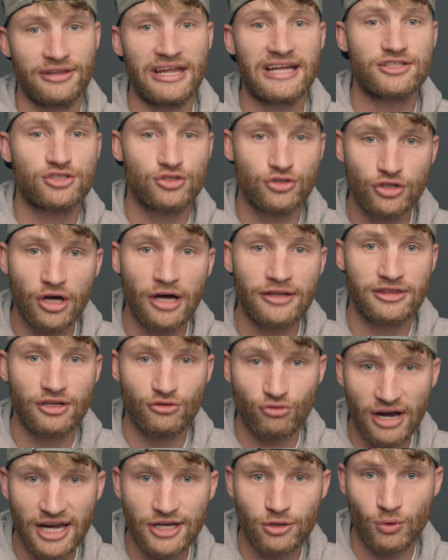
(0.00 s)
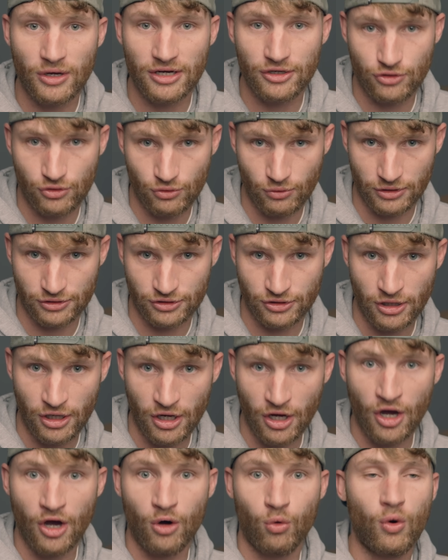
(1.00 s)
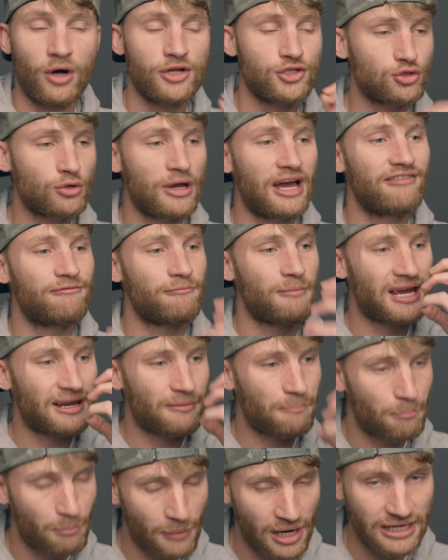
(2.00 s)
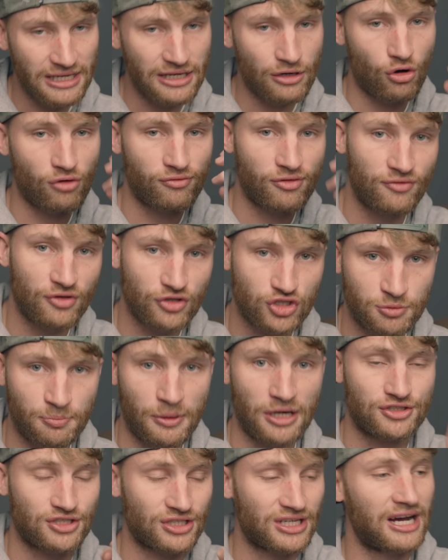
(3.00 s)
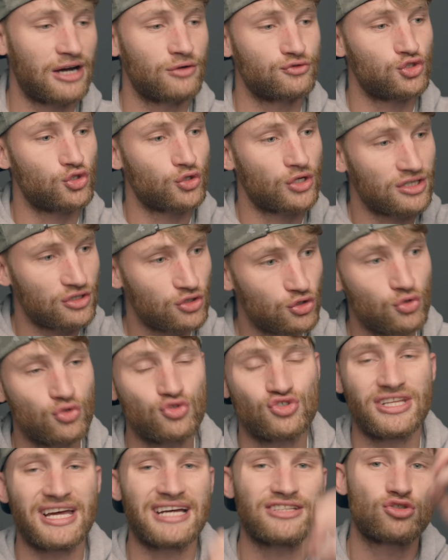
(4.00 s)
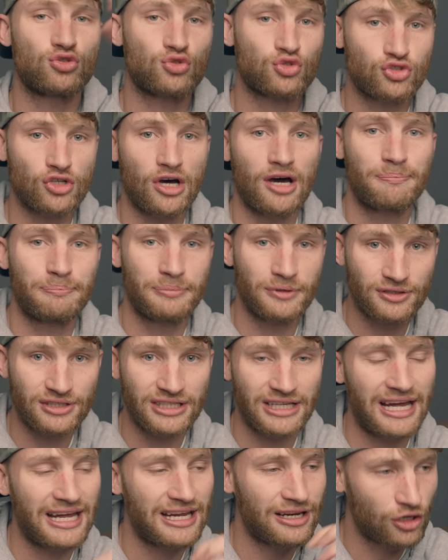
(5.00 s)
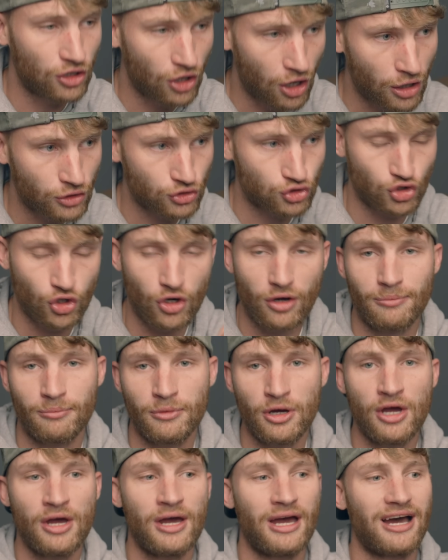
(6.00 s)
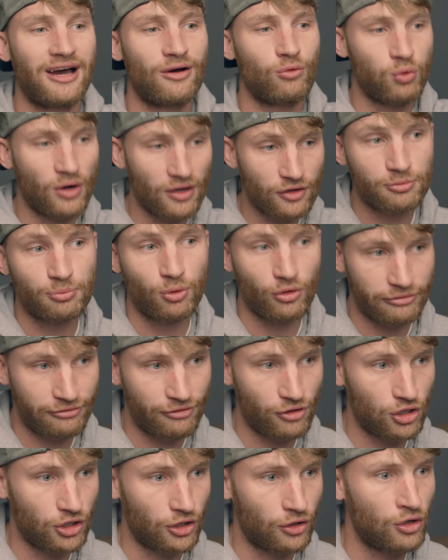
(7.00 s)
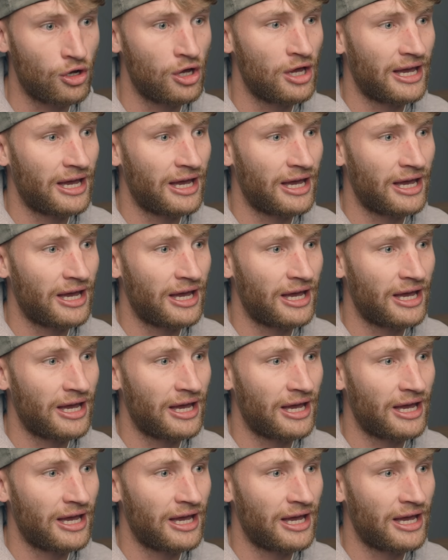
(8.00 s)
That's not the right way to do it. Once you have made money off of your spot accounts, you can use that to start building a long-term uh, wealth portfolio.